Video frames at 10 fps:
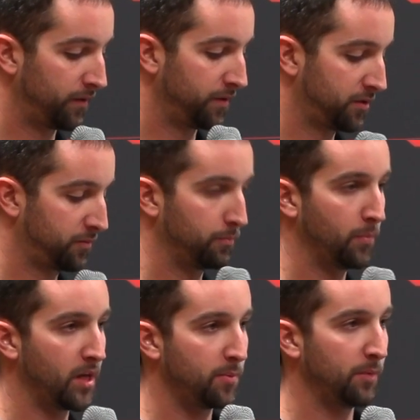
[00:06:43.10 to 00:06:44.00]
as
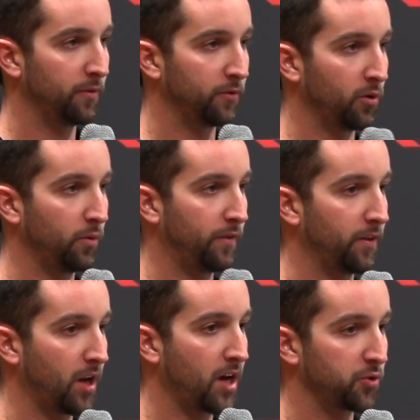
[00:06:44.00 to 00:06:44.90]
many people have known, we've had
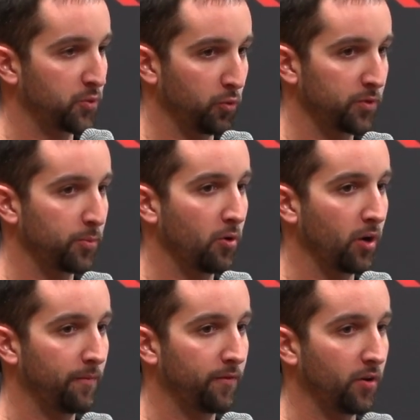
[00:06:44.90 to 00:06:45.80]
the Nitrous Wars
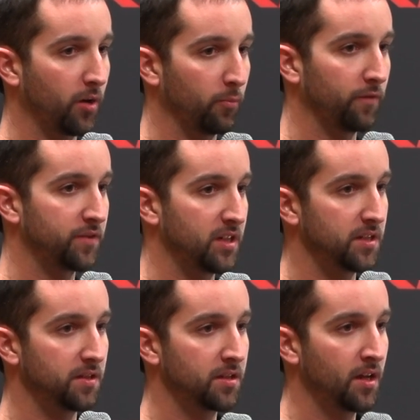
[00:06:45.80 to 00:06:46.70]
program for a number of
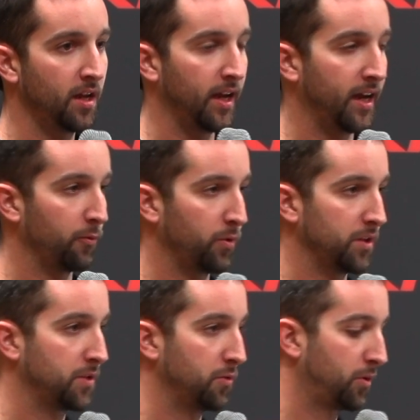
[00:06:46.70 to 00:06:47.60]
seasons, and it
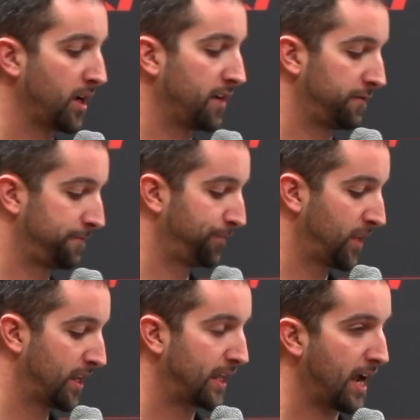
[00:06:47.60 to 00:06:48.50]
went to kind of
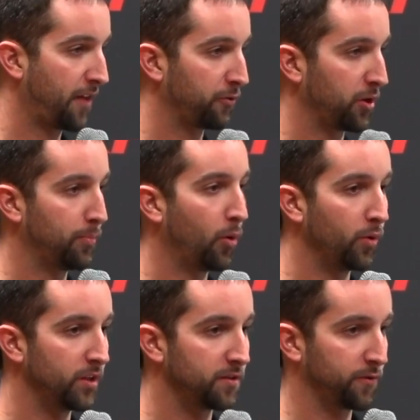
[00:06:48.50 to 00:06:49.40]
gathering
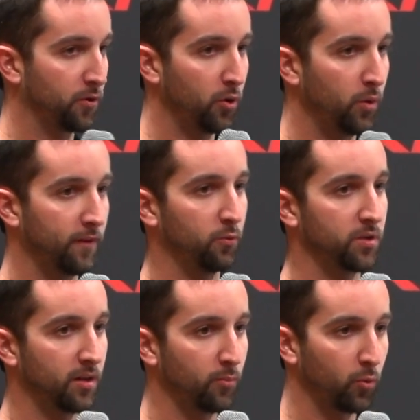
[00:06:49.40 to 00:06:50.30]
points for whoever
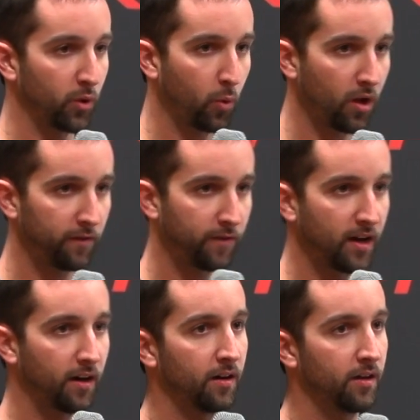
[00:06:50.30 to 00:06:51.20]
was number one
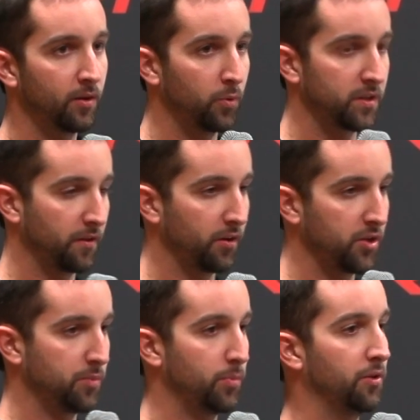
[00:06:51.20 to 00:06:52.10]
qualifier, went to their
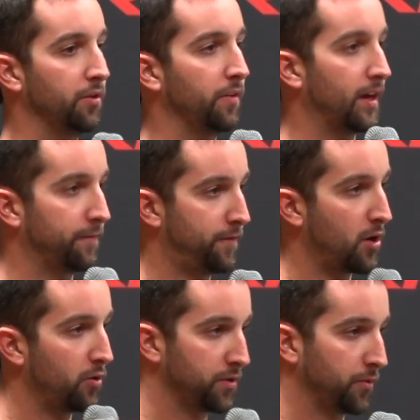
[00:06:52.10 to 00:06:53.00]
engine builder that
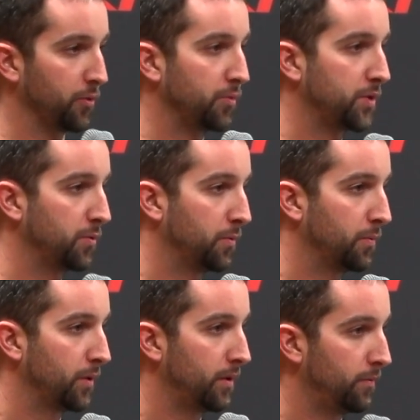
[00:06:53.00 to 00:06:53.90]
falls through to
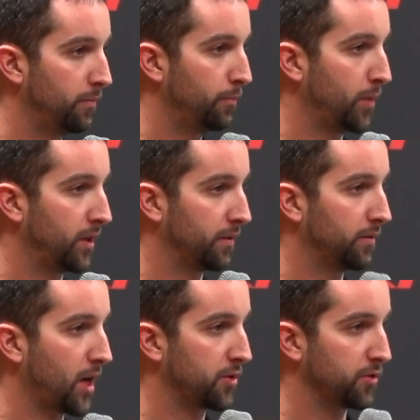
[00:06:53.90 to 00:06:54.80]
being the
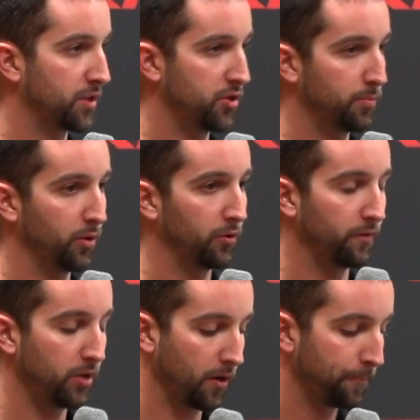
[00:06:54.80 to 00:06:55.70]
nitrous engine builder
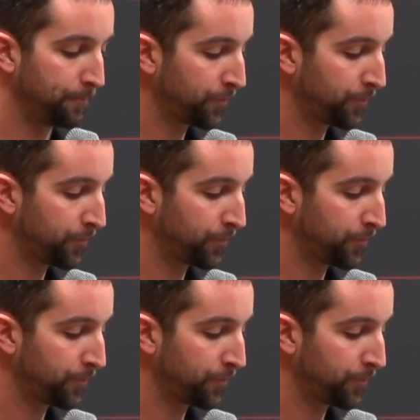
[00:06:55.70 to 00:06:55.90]
of the year.